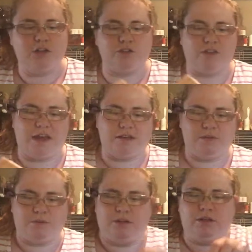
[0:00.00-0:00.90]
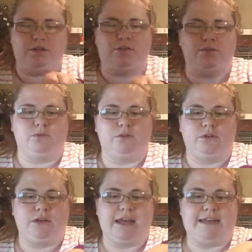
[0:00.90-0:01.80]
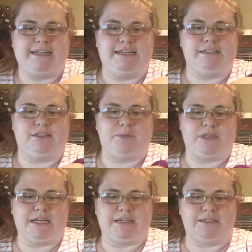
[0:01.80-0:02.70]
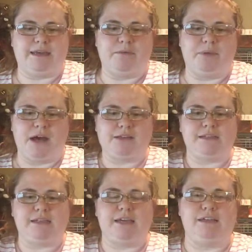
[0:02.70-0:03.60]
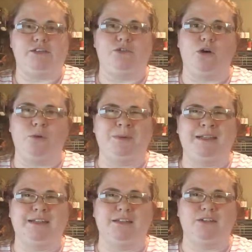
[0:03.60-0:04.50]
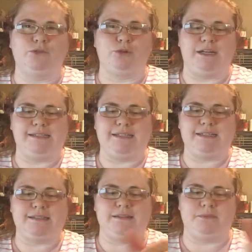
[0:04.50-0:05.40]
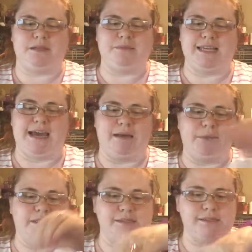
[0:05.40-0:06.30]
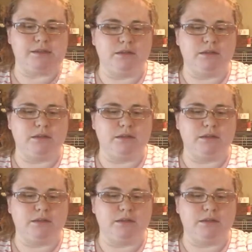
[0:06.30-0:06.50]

So that's really cool and neat to protect that box in case you open it a little crazy, because sometimes that happens.